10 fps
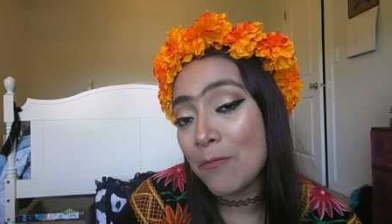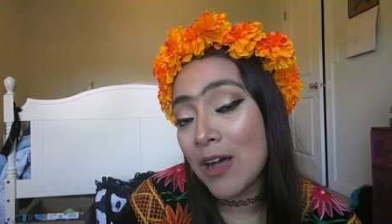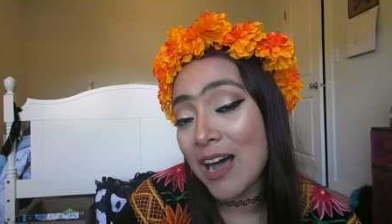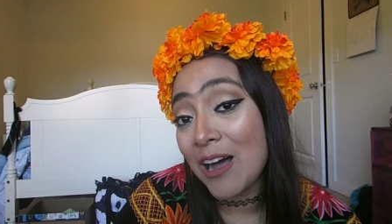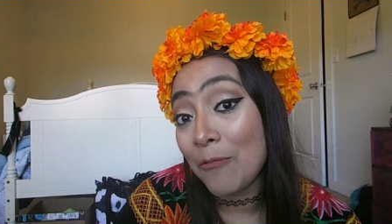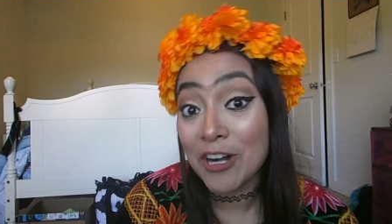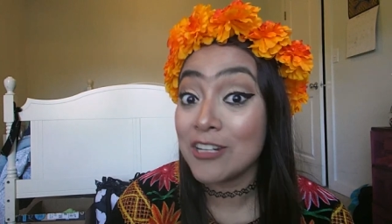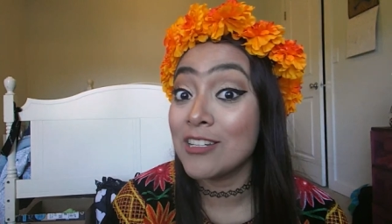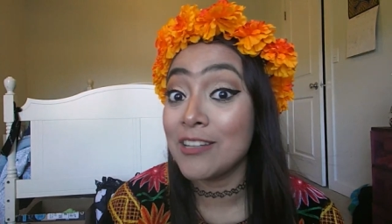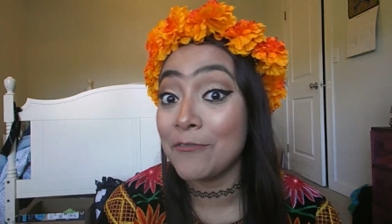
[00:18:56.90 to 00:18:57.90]
uh,
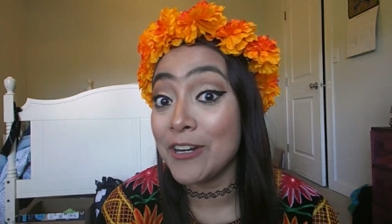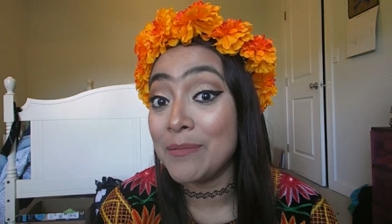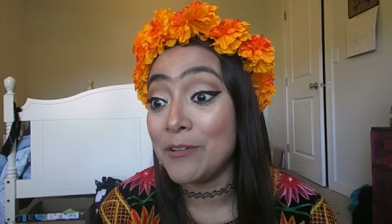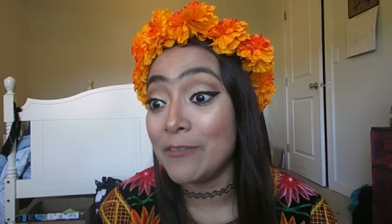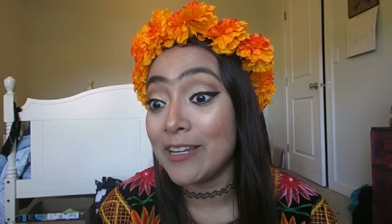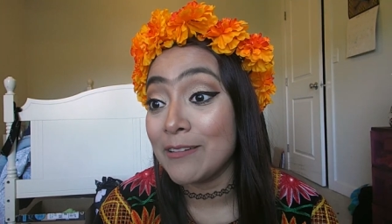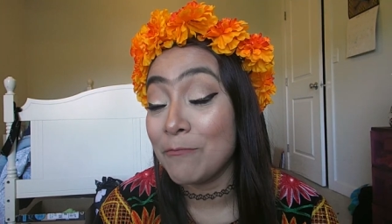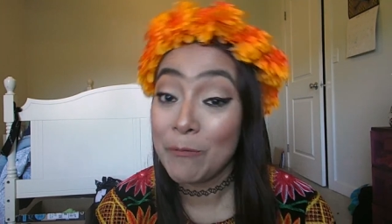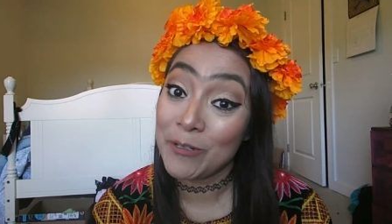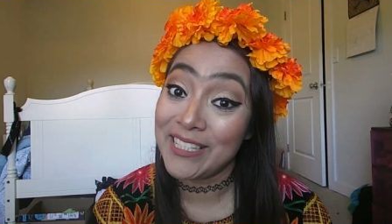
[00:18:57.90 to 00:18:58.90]
watch the Frida movie.
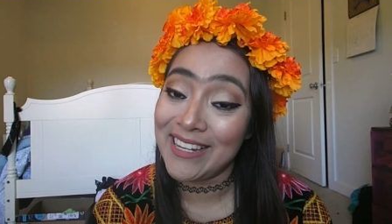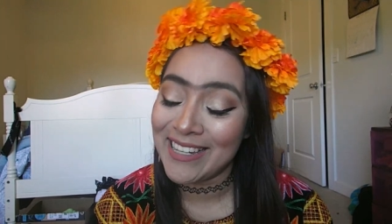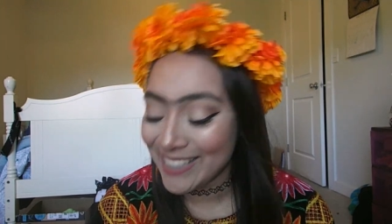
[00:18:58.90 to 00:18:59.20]
We will see.